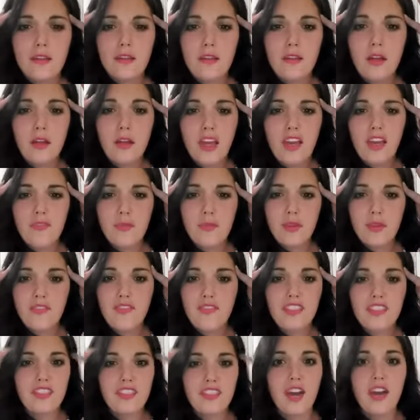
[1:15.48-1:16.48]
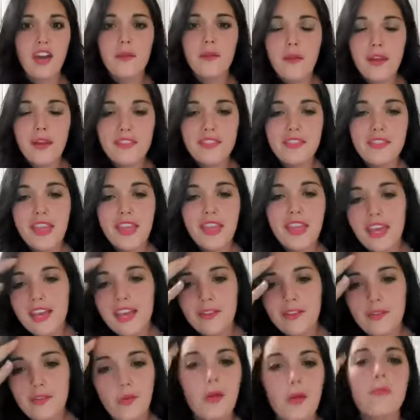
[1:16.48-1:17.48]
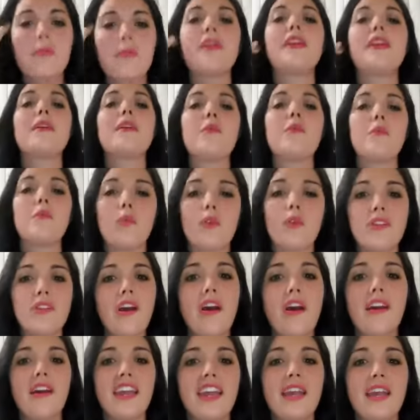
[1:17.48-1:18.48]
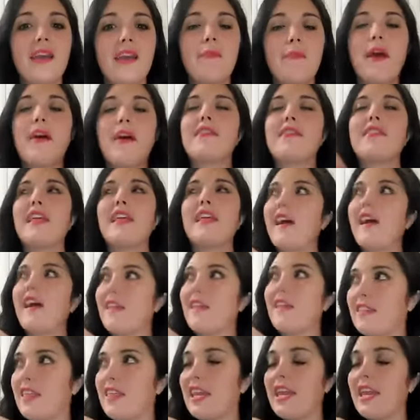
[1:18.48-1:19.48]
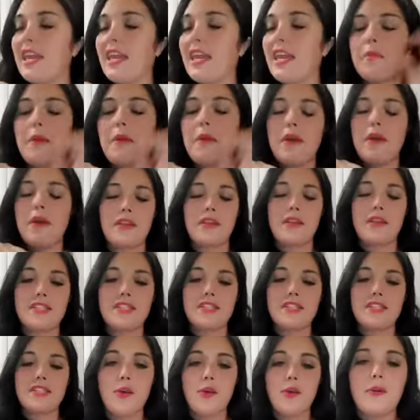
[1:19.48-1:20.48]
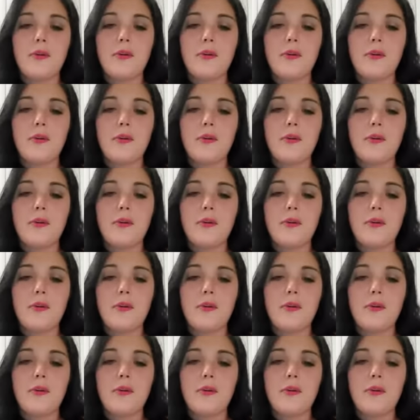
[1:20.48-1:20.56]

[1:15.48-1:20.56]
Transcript: have we even thought about that? Normally we're talking about that and thinking about it. So,